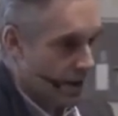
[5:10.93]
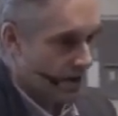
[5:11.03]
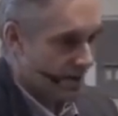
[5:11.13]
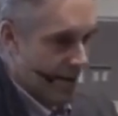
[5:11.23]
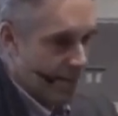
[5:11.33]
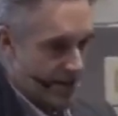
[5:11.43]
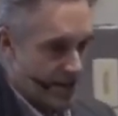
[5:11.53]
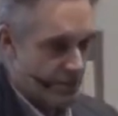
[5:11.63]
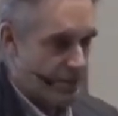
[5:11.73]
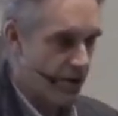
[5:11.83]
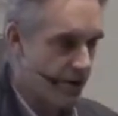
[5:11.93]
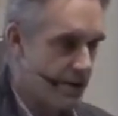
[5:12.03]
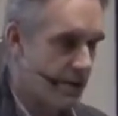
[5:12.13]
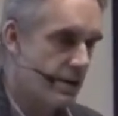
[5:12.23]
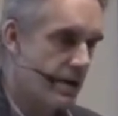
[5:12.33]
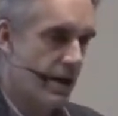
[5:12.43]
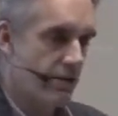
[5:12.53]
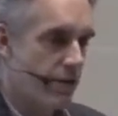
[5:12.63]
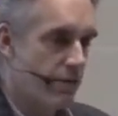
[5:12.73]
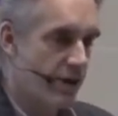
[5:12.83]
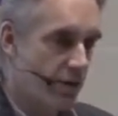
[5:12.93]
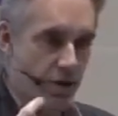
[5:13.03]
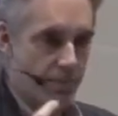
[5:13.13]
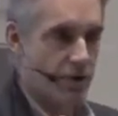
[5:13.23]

semi-spirits inside of them that grip